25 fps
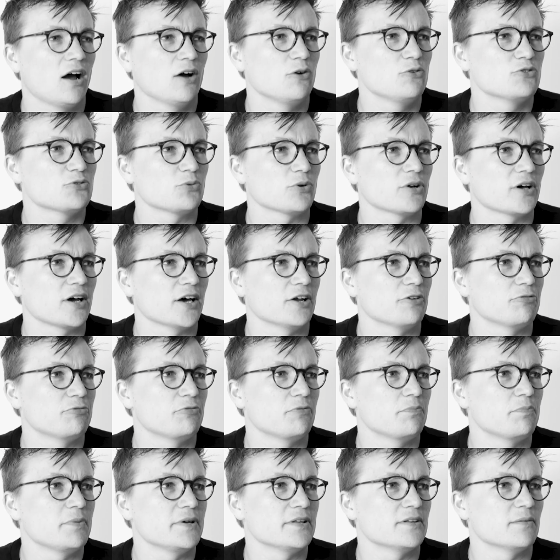I always want to kind
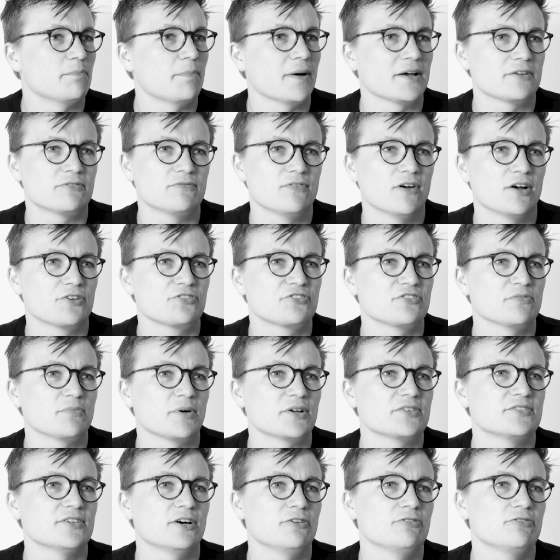of be the best version of
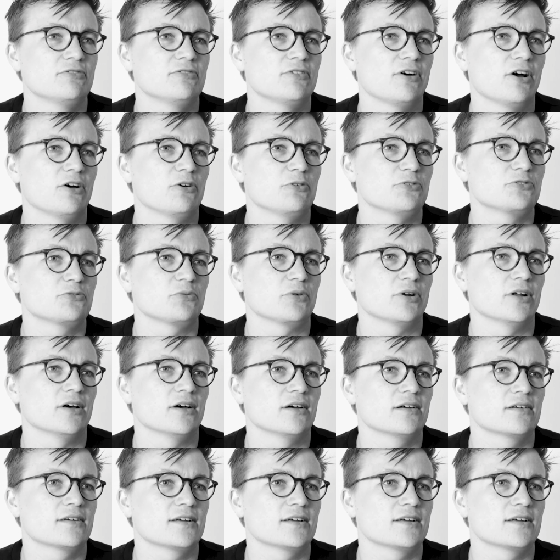myself. I always want to